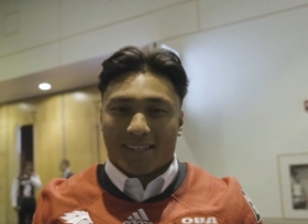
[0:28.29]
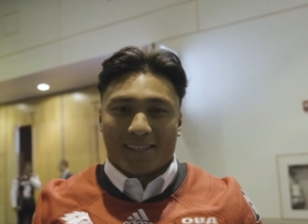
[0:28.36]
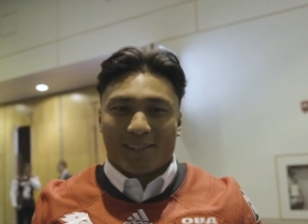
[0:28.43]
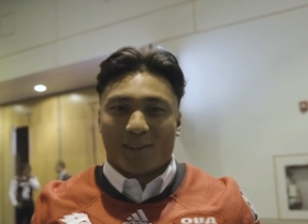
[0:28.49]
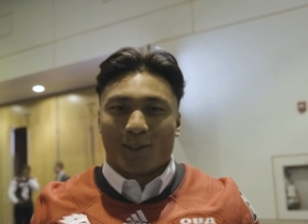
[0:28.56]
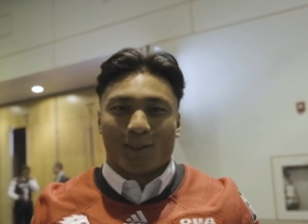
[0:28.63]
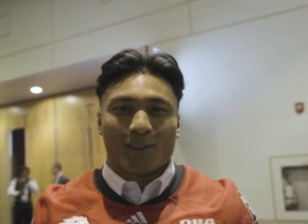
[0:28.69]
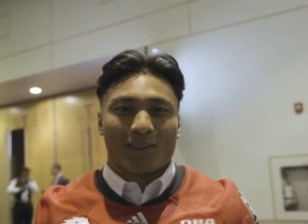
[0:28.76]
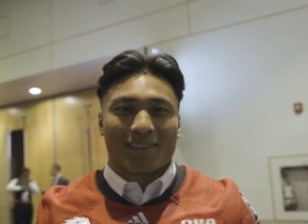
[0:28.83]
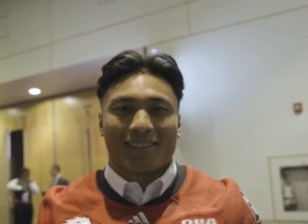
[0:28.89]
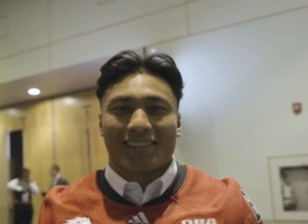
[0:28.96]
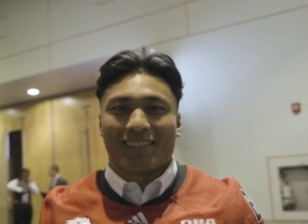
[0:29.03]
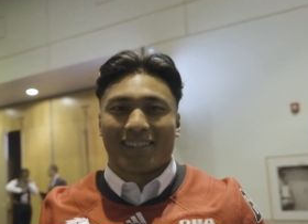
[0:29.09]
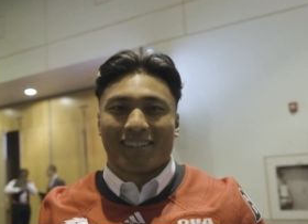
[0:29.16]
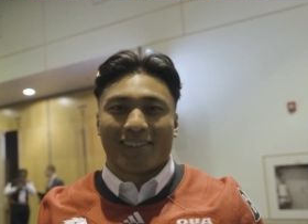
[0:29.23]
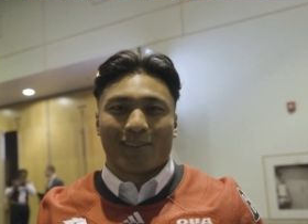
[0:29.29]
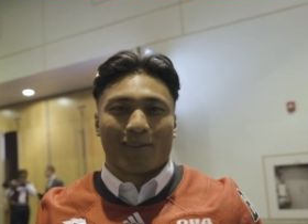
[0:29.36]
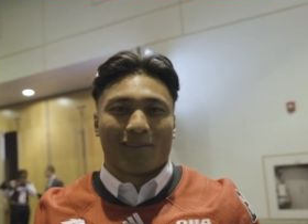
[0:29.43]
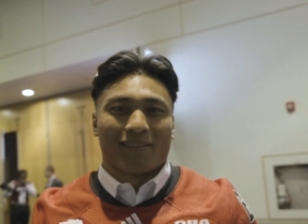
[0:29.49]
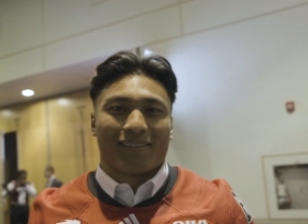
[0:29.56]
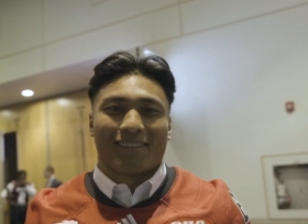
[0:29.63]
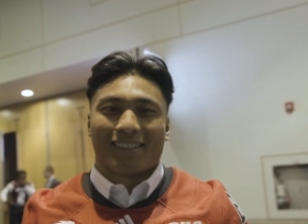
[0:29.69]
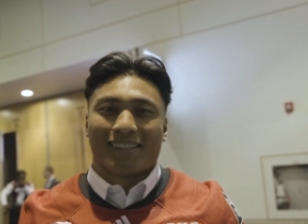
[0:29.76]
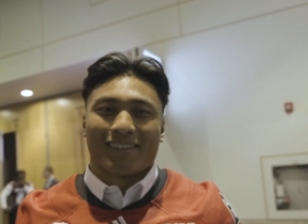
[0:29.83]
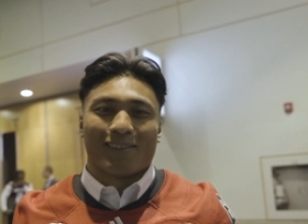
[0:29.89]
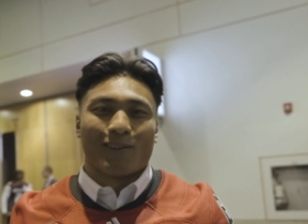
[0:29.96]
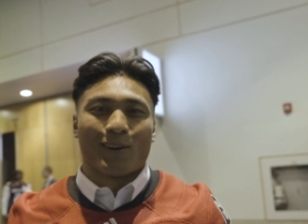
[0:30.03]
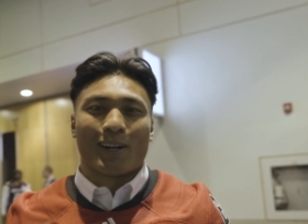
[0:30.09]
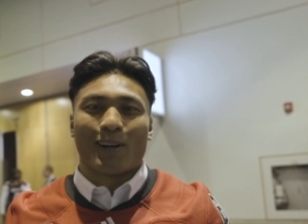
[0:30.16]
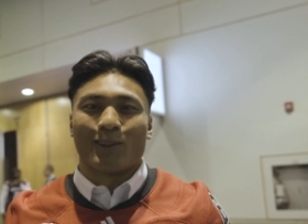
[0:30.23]
didn't know
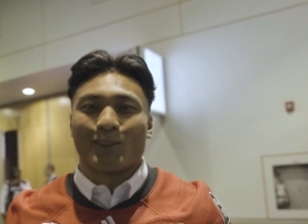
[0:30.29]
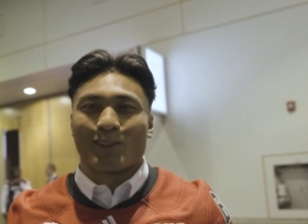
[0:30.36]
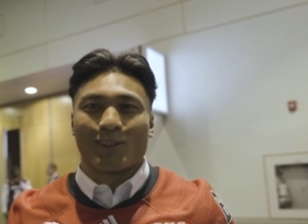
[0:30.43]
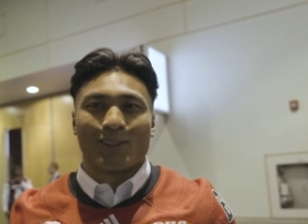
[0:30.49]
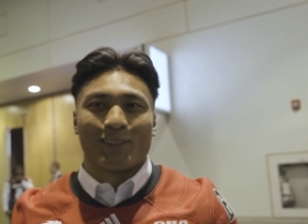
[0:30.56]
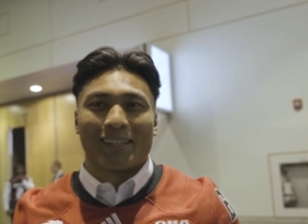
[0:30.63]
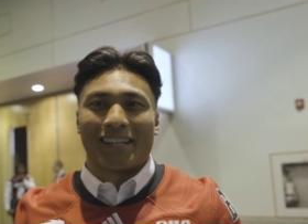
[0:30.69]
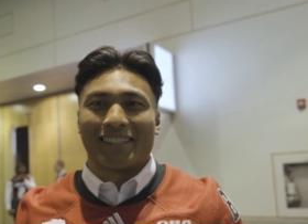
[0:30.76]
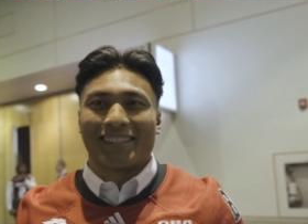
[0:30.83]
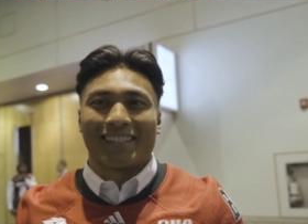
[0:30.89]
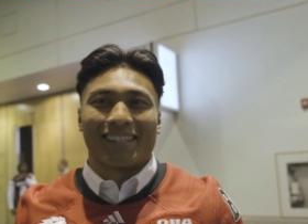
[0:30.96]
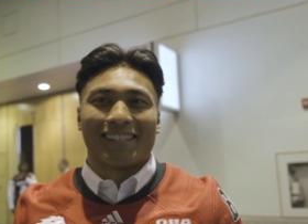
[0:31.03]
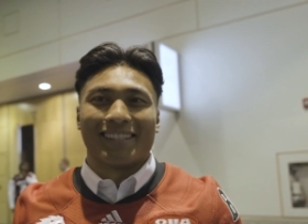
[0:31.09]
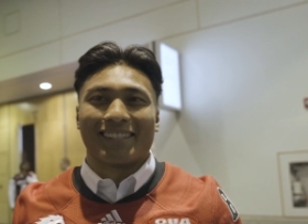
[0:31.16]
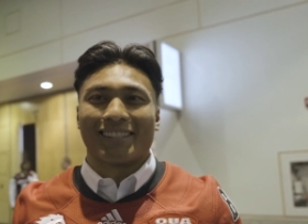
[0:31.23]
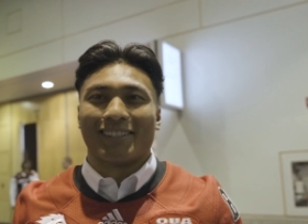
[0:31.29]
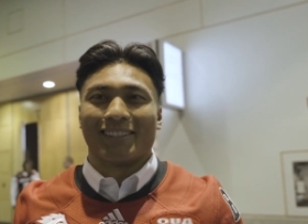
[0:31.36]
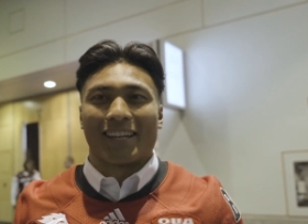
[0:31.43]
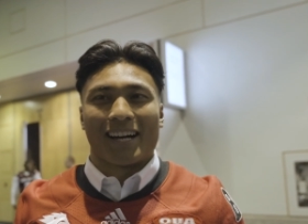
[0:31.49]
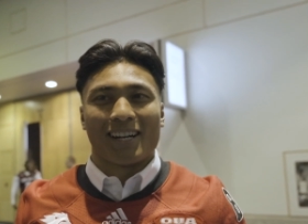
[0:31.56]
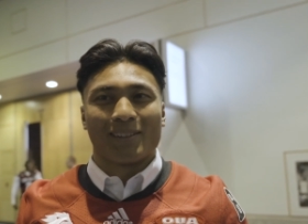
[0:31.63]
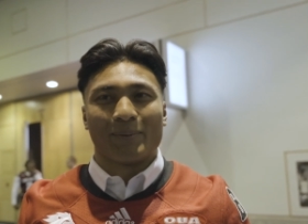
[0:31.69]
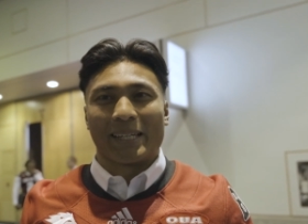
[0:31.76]
what I was doing out there until now,